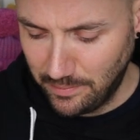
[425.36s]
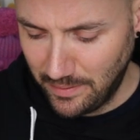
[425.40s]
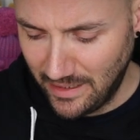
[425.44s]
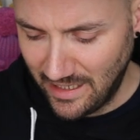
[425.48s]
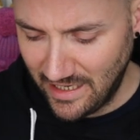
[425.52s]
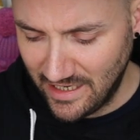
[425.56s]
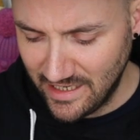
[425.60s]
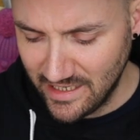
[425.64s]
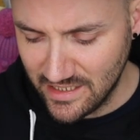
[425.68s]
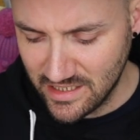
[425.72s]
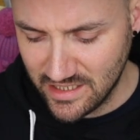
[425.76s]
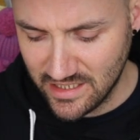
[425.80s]

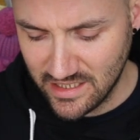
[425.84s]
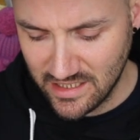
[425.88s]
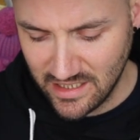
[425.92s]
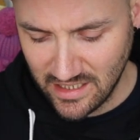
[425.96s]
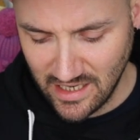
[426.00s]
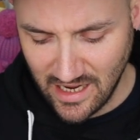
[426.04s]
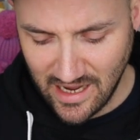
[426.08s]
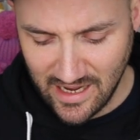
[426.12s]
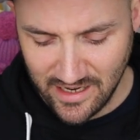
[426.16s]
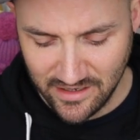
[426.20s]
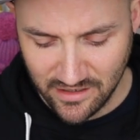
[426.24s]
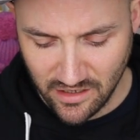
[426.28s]
plate,
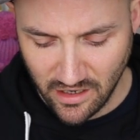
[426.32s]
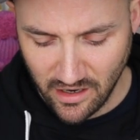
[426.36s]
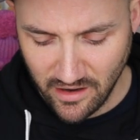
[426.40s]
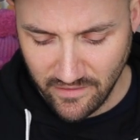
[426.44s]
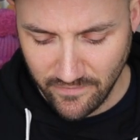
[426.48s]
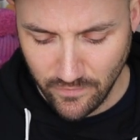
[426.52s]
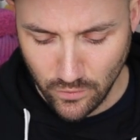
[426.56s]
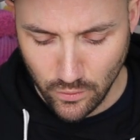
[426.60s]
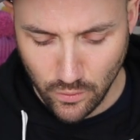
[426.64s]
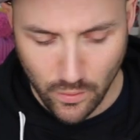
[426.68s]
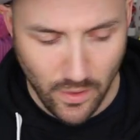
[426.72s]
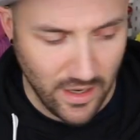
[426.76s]
and
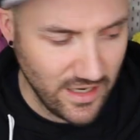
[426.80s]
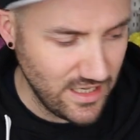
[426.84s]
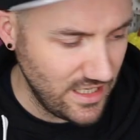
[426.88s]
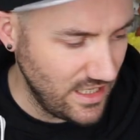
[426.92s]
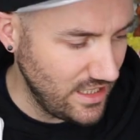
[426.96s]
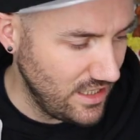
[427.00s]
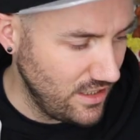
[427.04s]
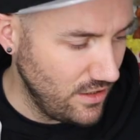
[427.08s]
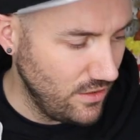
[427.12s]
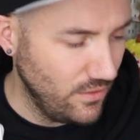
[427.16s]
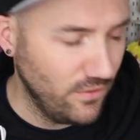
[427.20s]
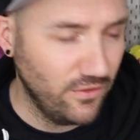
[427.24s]
I've already
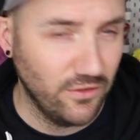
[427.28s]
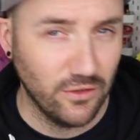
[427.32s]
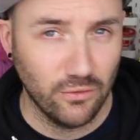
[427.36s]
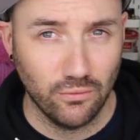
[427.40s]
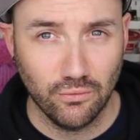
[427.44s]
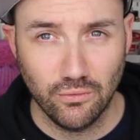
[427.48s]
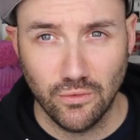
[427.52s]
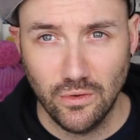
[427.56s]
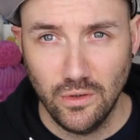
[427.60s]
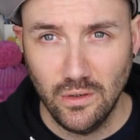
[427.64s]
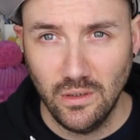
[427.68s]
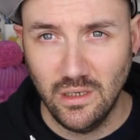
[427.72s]
used a
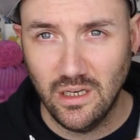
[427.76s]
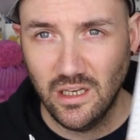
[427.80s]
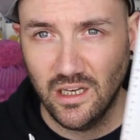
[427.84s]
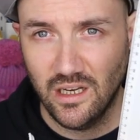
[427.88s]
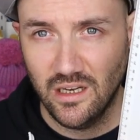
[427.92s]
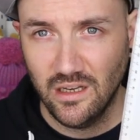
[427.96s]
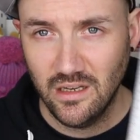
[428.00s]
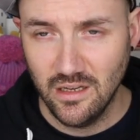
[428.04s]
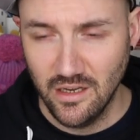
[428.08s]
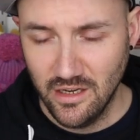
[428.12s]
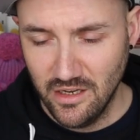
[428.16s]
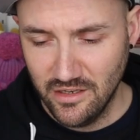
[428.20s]

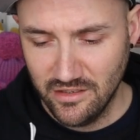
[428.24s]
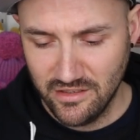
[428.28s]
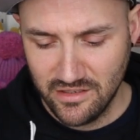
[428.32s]
ruler